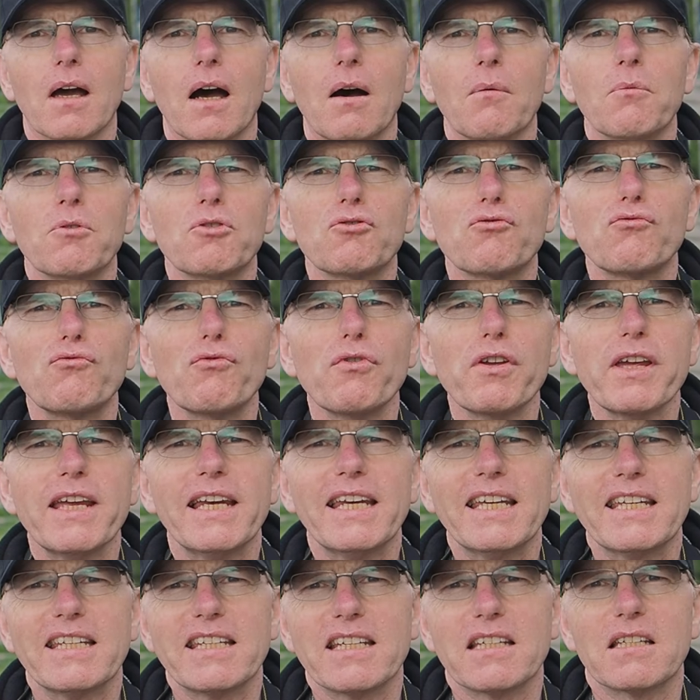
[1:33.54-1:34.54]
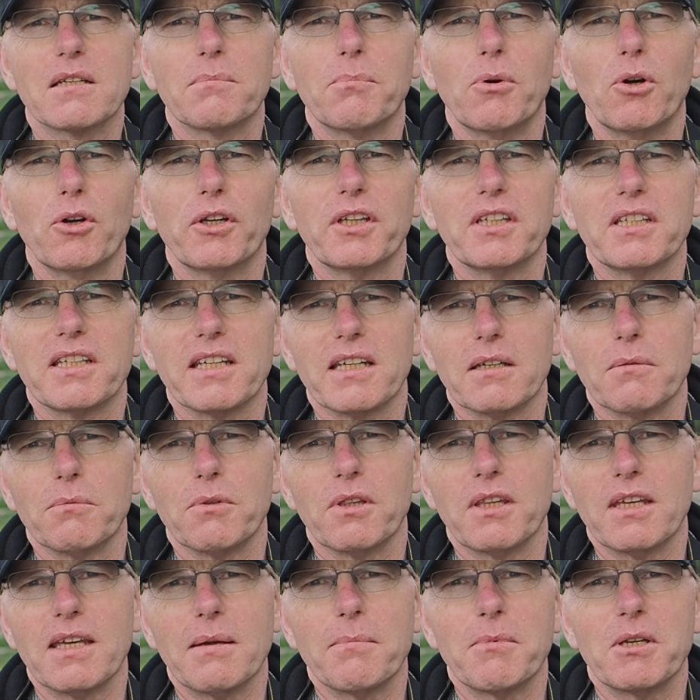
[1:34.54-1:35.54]
I was really disappointed
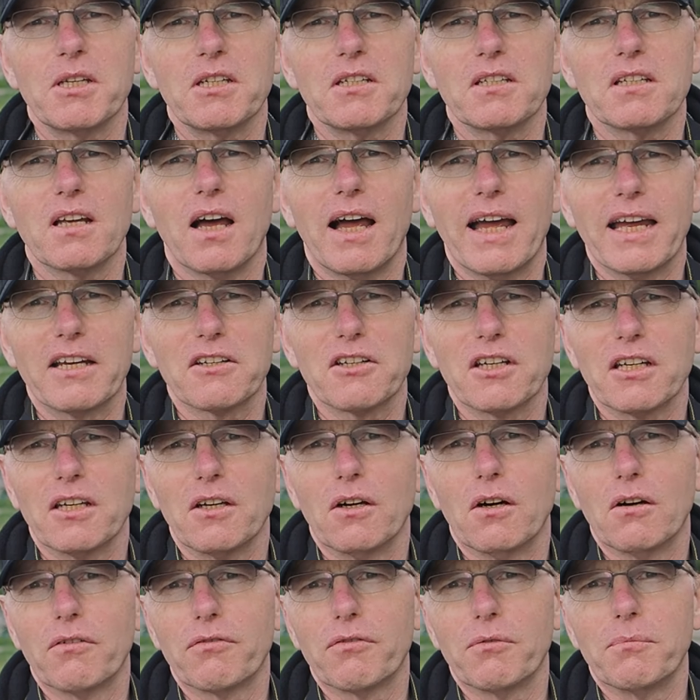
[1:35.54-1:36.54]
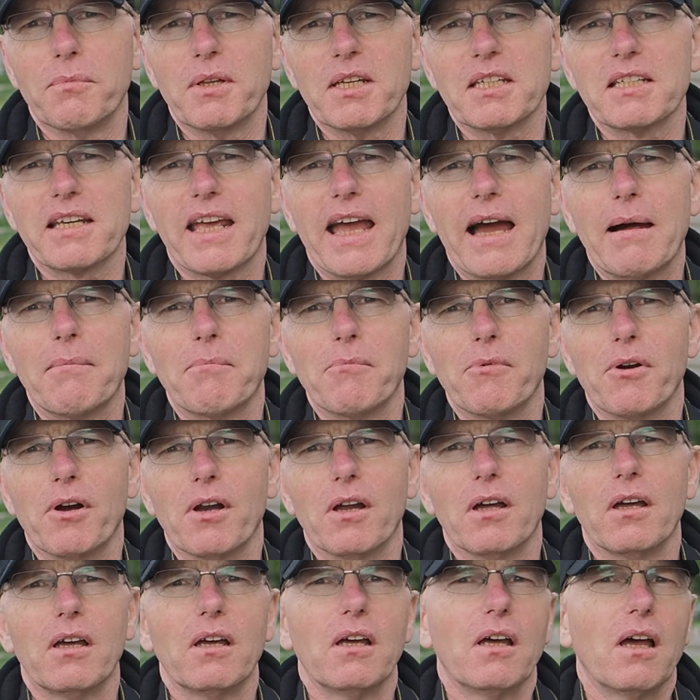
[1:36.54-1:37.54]
with the images I actually got from this
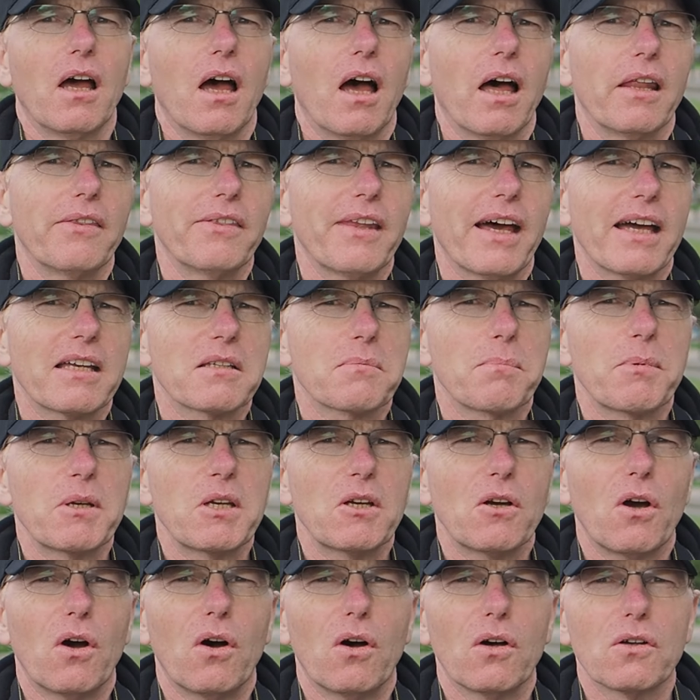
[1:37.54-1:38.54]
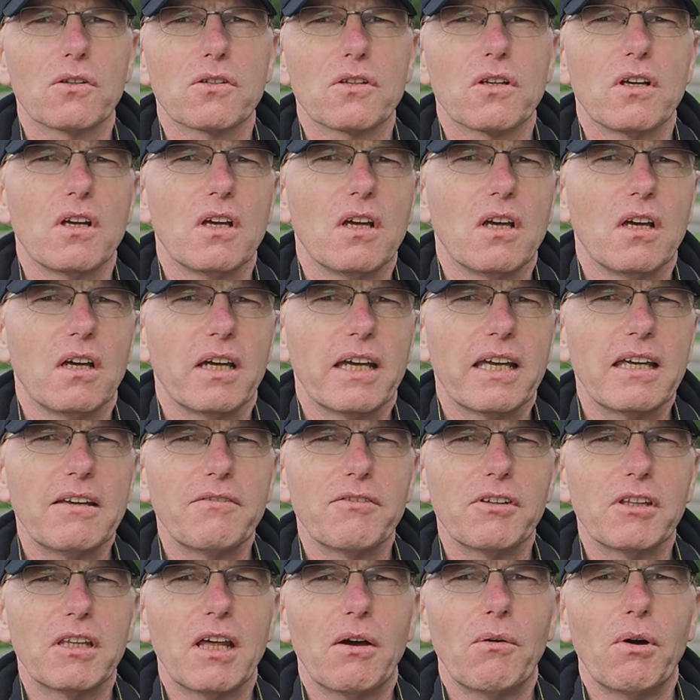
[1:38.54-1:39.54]
camera, and that's because
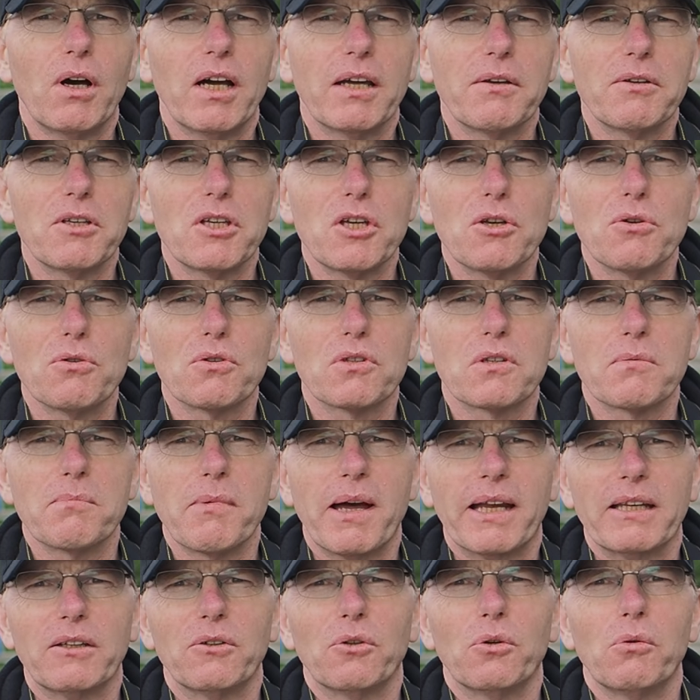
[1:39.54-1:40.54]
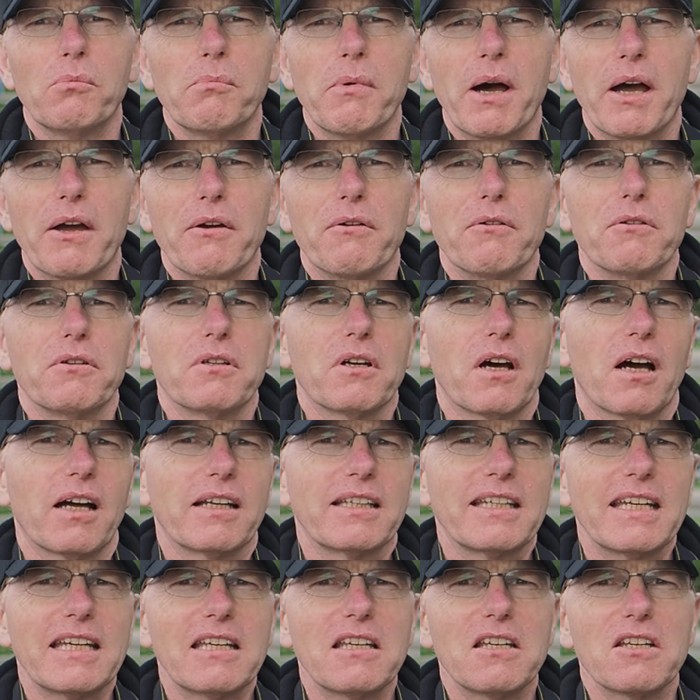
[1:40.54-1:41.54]
even though I used manual mode,
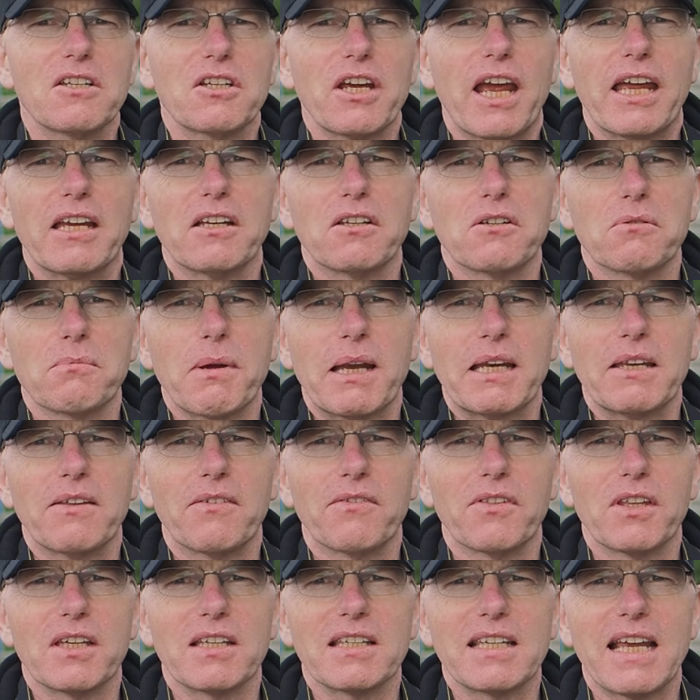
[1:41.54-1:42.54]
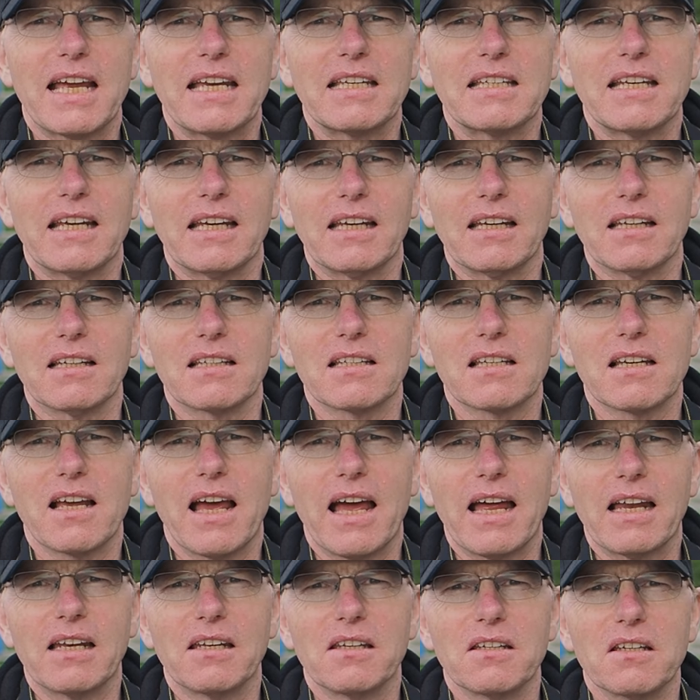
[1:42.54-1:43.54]
I didn't change many of the settings.
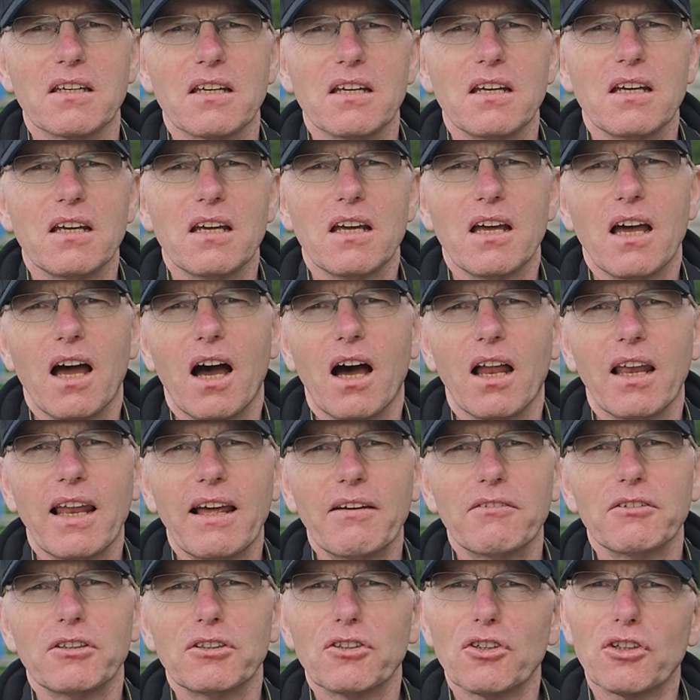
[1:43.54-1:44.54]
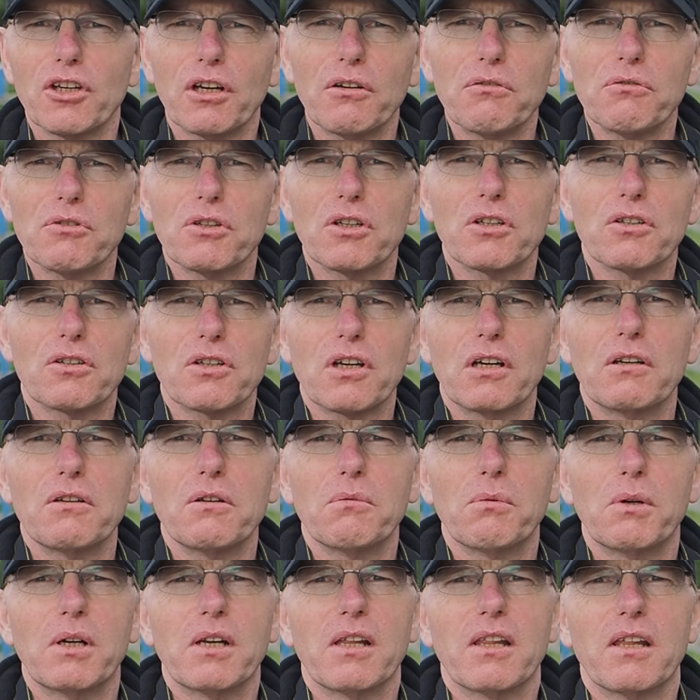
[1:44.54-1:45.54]
And I'll show
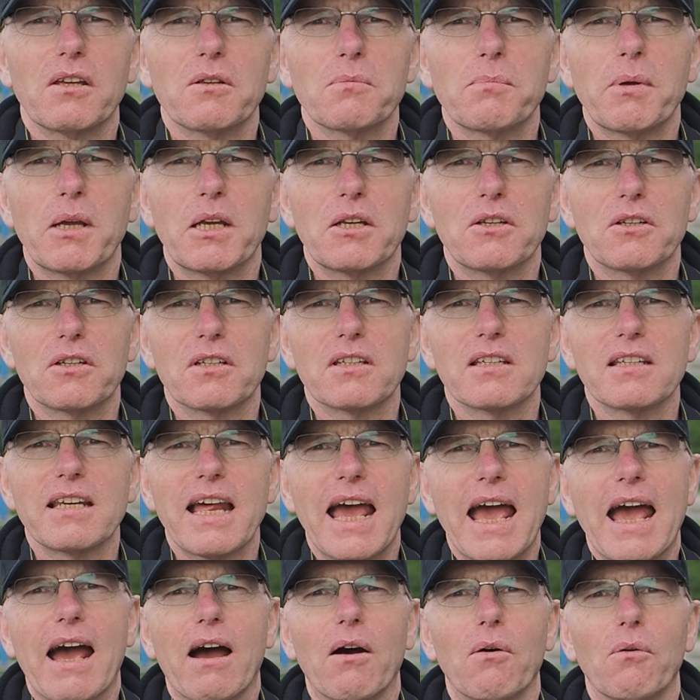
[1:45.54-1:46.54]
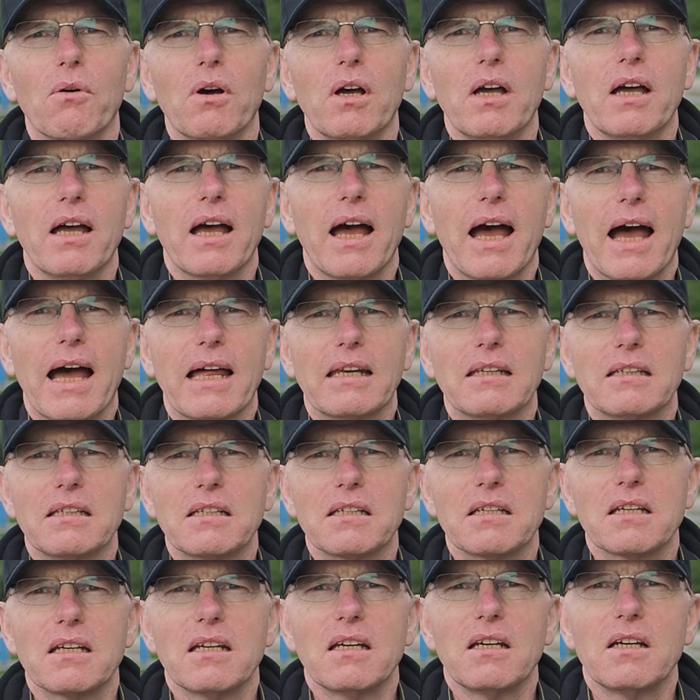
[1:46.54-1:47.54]
you one of those pictures now,
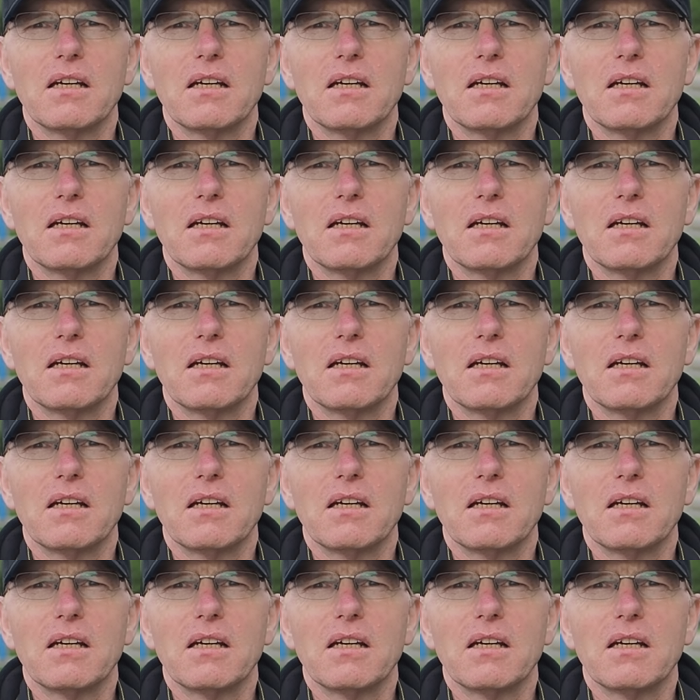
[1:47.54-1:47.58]
and